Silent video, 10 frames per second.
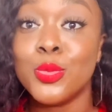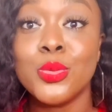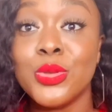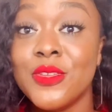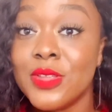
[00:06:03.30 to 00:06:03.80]

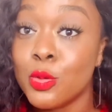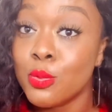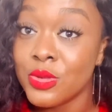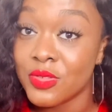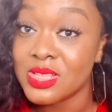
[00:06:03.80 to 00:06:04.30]
if
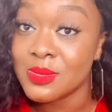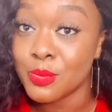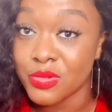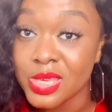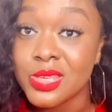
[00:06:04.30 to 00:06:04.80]
it doesn't
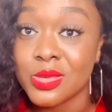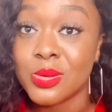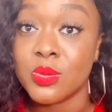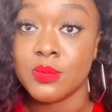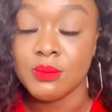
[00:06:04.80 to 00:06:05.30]
break you, it
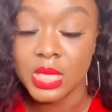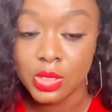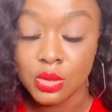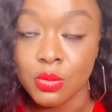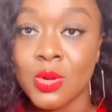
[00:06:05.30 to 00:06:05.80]
would make
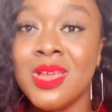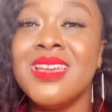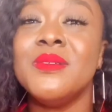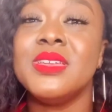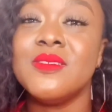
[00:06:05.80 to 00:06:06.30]
you, it
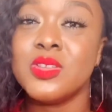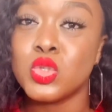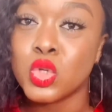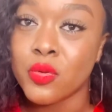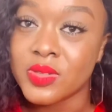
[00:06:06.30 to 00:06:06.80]
will give you a
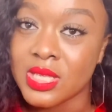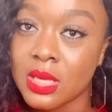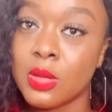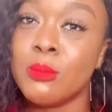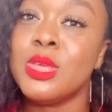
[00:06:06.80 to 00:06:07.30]
tough skin, it
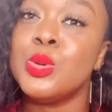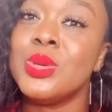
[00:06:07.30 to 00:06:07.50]
will make you